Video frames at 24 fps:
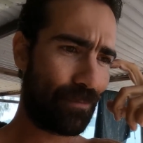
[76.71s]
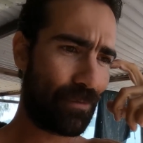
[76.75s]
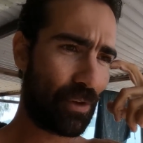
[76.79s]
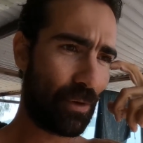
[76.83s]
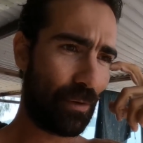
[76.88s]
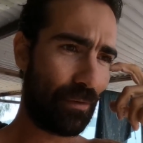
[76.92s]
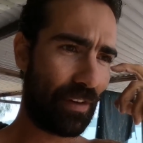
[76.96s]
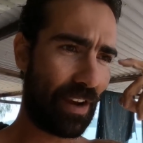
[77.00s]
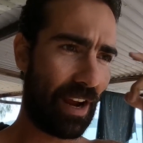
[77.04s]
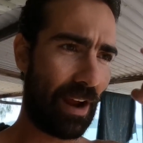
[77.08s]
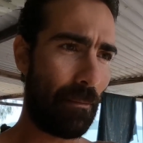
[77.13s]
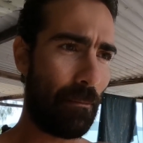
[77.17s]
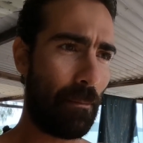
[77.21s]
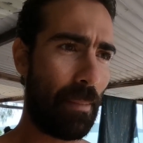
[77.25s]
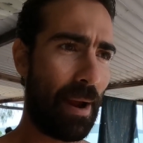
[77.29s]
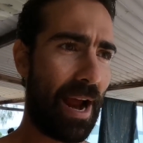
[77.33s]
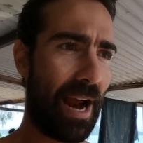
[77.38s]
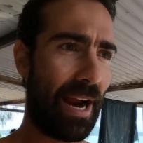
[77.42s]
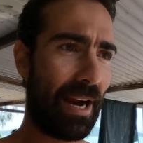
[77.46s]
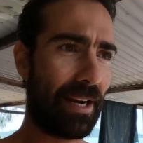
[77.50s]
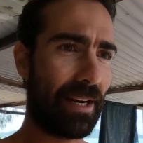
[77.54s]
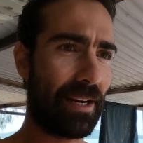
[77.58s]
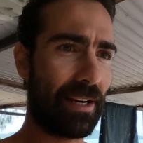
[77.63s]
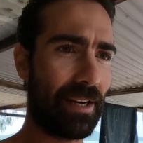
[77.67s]
So we've come
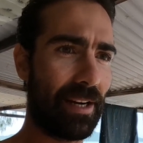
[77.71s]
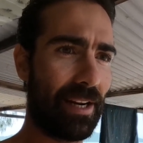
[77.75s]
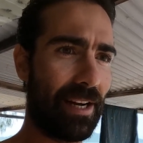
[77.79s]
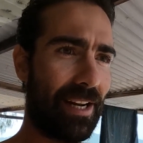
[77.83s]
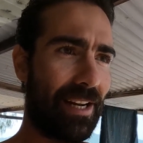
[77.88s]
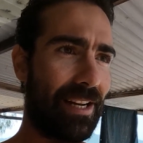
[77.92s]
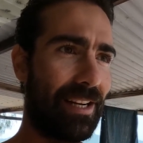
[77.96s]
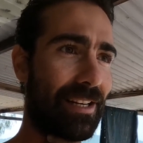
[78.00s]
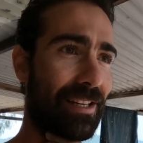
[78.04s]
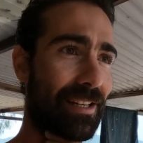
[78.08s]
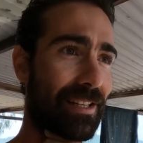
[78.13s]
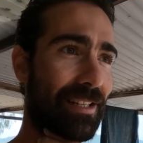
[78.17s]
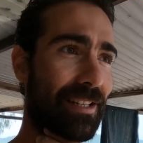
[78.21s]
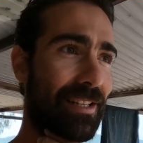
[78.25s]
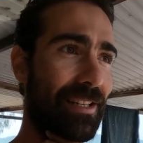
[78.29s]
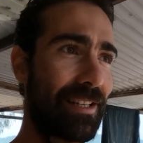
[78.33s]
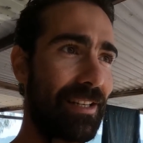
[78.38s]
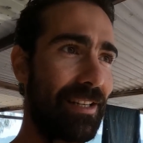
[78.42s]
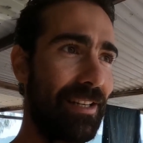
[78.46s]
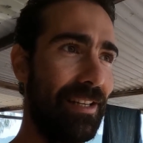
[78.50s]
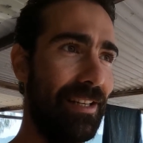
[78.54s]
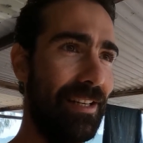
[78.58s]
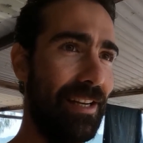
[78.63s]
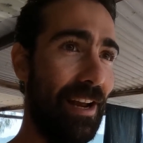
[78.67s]
back and,
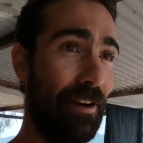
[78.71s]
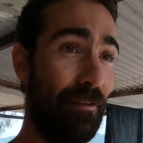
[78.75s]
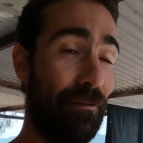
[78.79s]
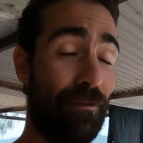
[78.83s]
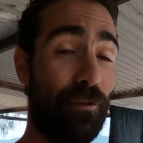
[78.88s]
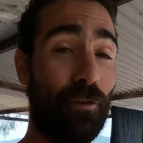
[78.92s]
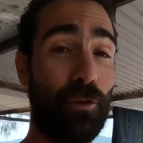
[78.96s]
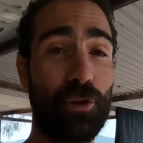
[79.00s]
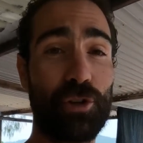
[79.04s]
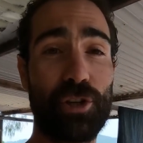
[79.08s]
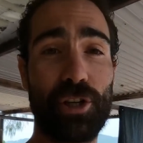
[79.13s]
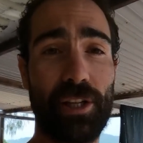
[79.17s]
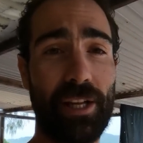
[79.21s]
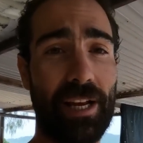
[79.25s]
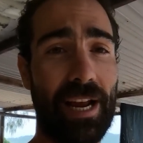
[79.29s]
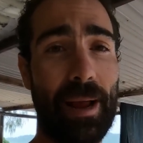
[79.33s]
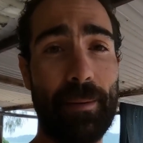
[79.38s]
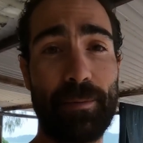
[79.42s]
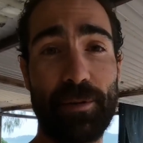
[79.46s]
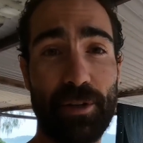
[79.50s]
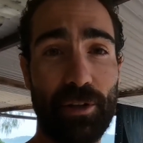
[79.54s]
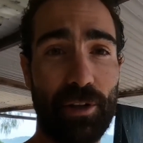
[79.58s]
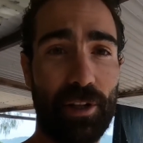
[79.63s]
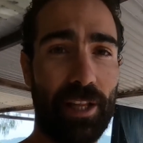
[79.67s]
yeah, fortunately,
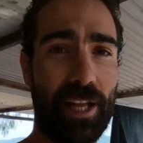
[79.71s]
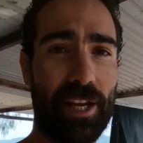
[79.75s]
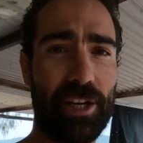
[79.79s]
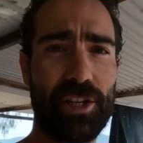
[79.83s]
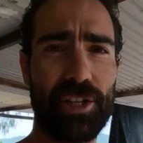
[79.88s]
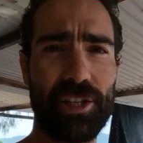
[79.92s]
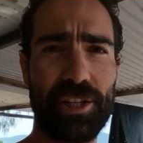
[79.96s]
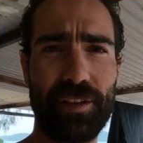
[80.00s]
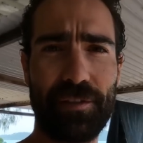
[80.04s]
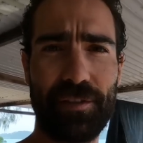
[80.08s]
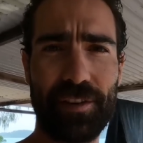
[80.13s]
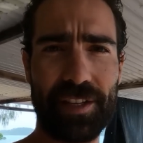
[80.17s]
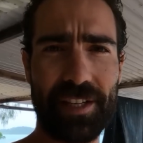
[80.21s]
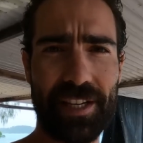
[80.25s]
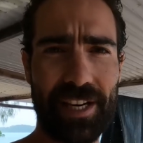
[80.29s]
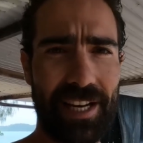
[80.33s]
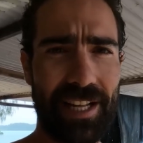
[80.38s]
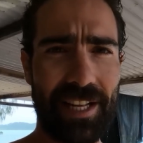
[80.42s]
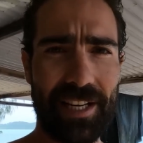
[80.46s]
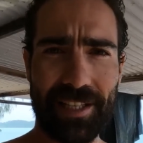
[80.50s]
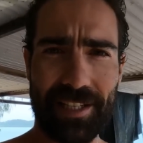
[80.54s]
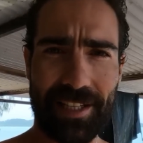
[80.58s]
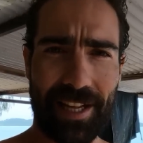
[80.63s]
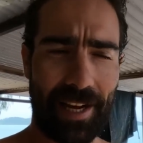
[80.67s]
absolute legends, if you see
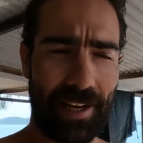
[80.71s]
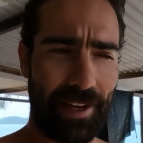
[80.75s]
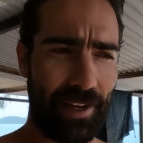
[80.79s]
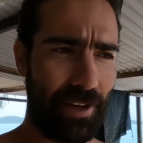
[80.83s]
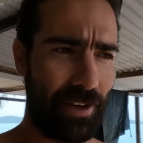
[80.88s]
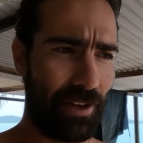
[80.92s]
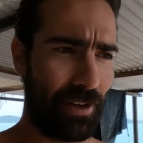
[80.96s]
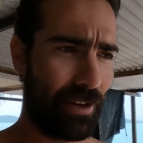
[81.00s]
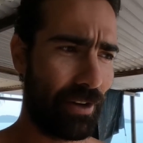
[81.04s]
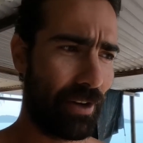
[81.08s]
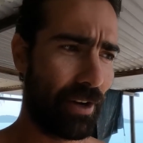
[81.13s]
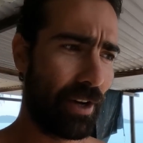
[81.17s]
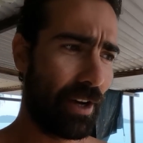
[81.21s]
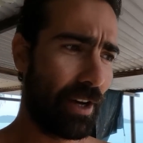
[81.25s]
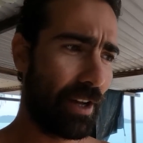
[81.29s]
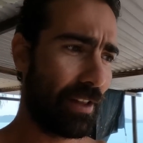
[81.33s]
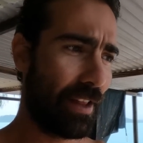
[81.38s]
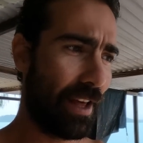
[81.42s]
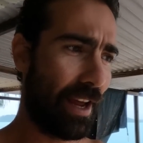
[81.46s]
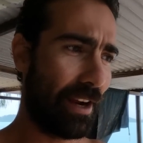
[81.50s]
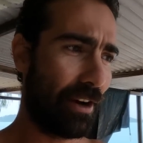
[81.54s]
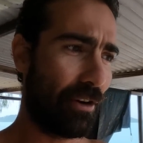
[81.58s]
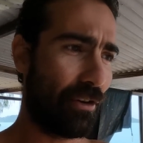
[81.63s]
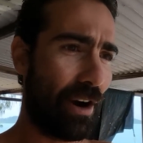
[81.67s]
this, thank you.
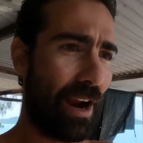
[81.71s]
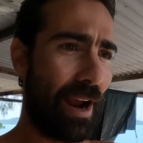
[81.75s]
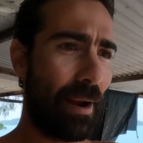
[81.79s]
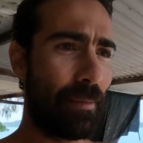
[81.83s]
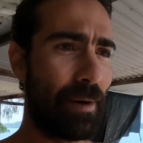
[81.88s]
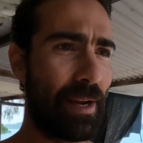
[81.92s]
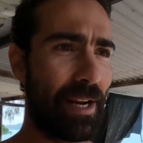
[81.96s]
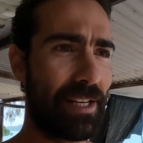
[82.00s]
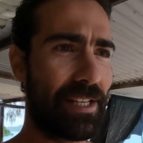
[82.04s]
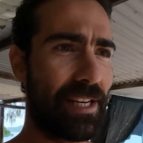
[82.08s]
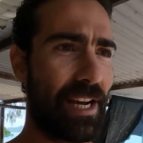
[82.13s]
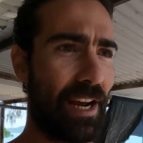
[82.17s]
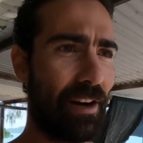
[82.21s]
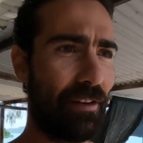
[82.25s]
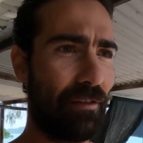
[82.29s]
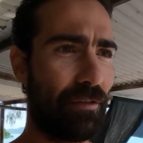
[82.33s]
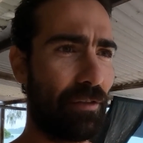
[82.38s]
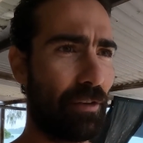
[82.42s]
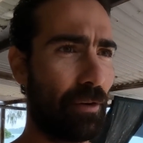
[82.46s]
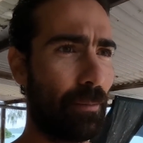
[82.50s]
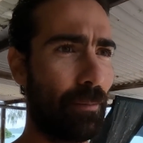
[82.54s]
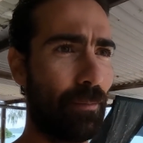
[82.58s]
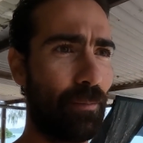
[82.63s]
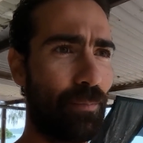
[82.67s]
They grabbed our tent
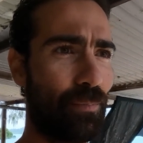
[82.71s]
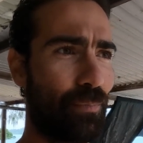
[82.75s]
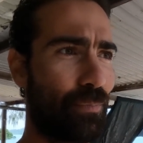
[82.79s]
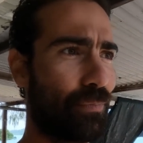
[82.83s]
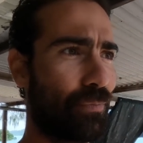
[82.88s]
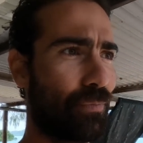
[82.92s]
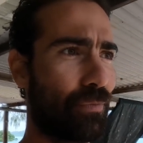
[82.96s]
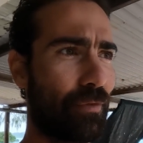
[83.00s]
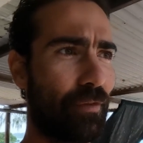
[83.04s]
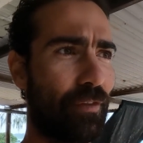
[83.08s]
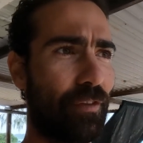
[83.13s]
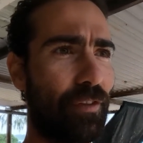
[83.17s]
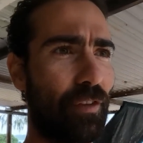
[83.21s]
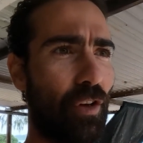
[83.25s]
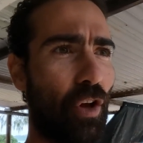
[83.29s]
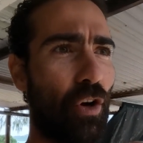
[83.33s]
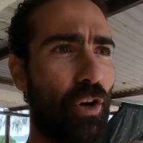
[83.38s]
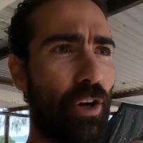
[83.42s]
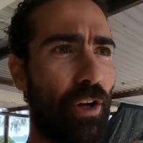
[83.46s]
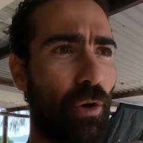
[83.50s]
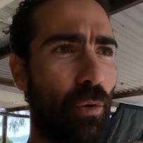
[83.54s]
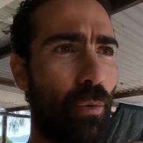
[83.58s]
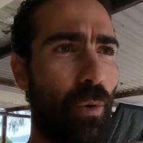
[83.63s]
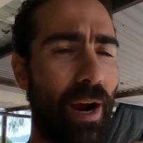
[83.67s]
from
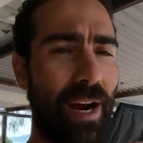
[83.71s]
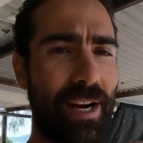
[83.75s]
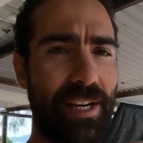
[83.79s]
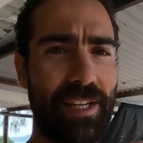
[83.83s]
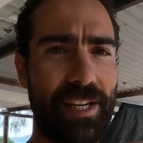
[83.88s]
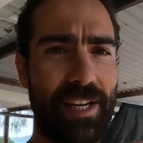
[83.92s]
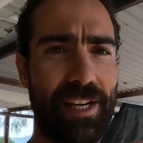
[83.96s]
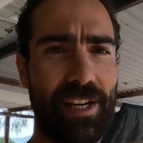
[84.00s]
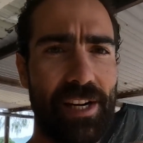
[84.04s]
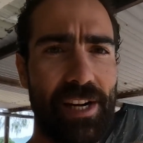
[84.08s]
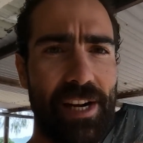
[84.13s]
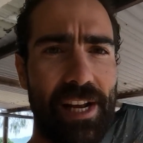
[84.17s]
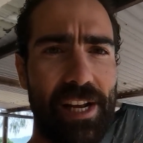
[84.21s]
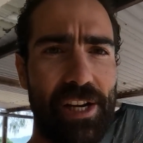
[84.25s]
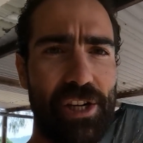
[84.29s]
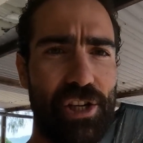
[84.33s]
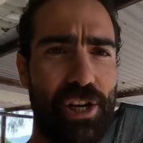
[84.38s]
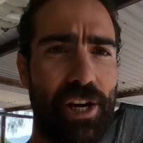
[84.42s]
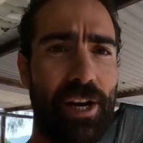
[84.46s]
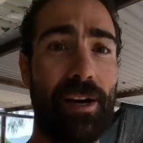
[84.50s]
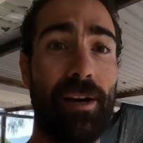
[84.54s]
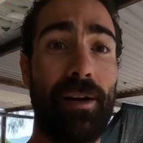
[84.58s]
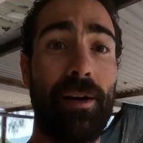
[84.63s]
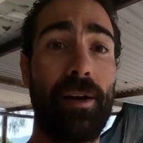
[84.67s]
floating away to
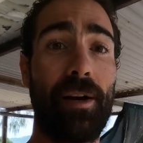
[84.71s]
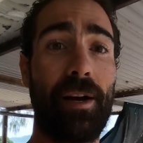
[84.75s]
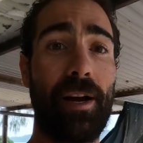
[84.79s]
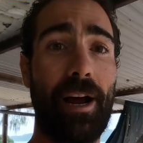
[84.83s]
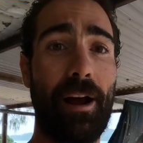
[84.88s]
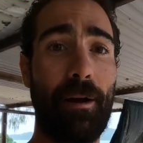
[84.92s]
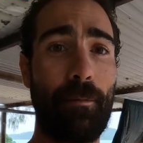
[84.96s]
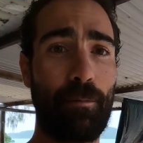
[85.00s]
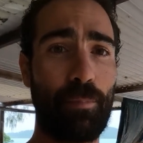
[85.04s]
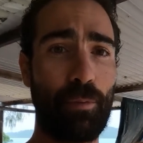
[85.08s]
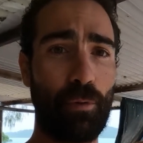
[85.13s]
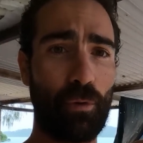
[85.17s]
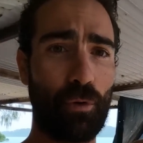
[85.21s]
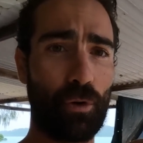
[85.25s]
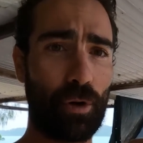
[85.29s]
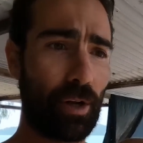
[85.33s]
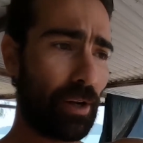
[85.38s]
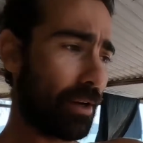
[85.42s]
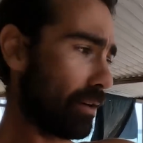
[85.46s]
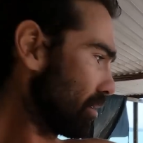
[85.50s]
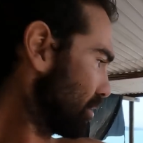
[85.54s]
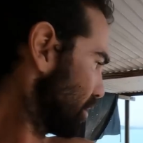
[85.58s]
Indonesia and brought it